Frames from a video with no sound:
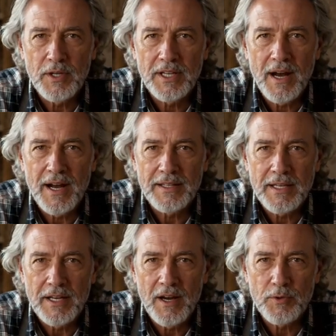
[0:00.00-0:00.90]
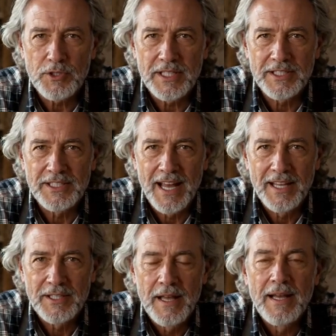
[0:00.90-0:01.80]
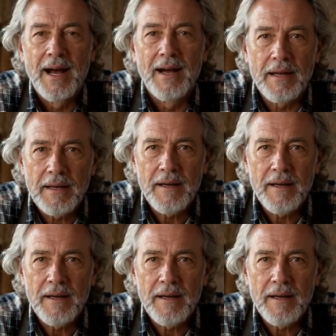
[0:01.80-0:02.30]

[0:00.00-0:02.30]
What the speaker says: a guide that covers exactly that.